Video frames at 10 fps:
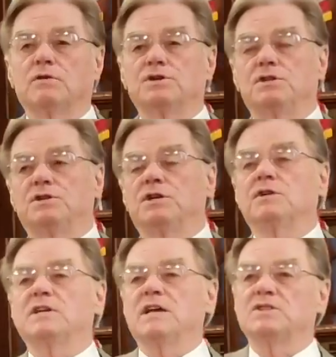Christian
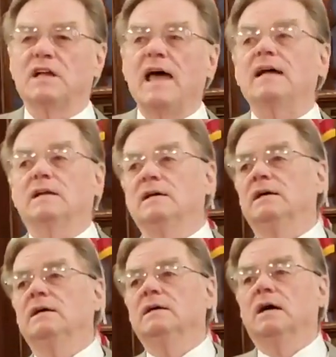church hasn't had
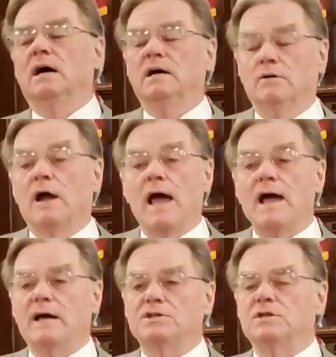uh, or
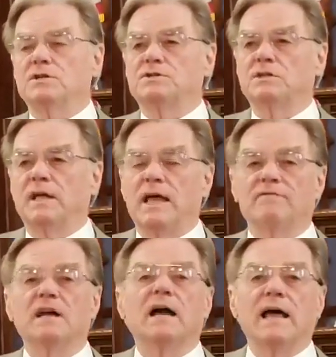has, is they have
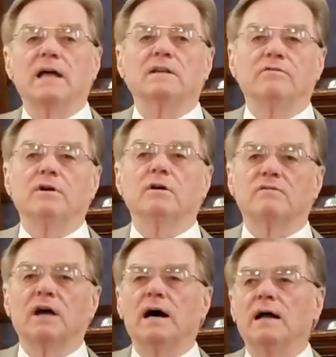not had the fear of
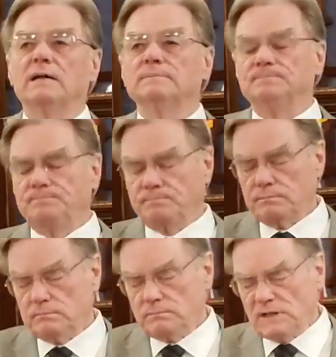God.
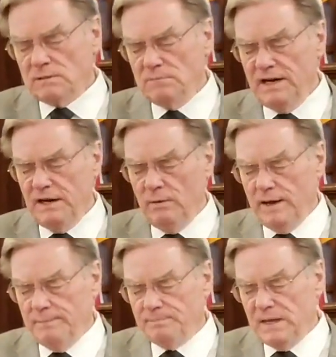But
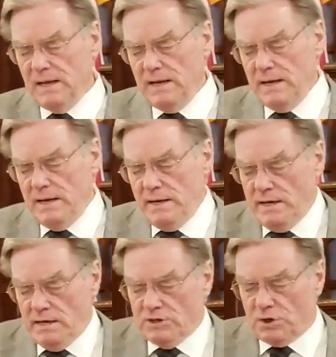anyway,
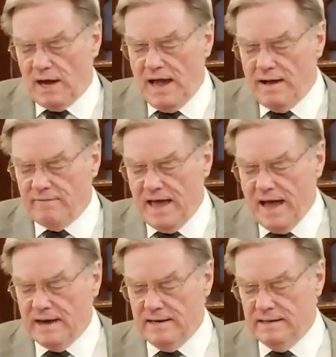so I have
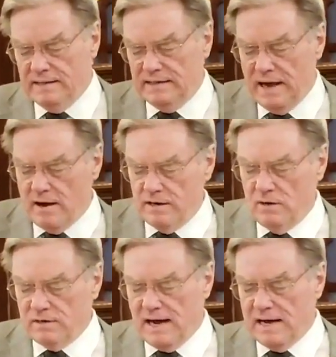that. Now I
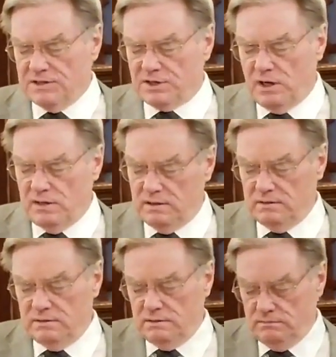know God's
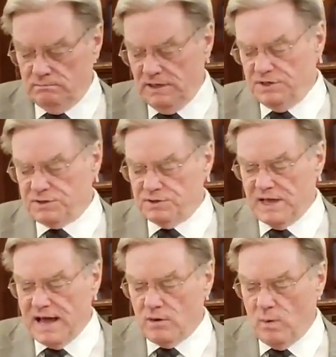ministers
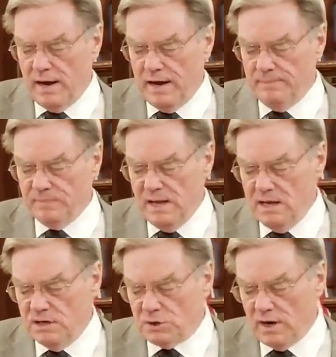that way.
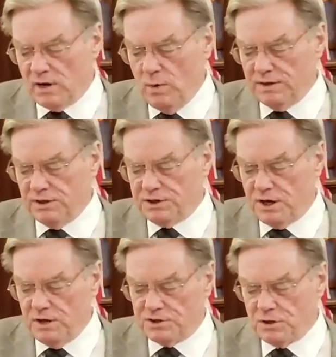So I quit the
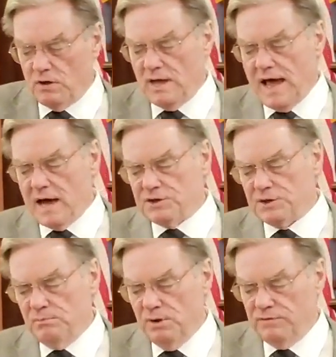church, sold the house,
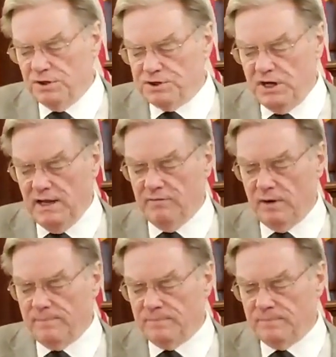and moved to Geneva.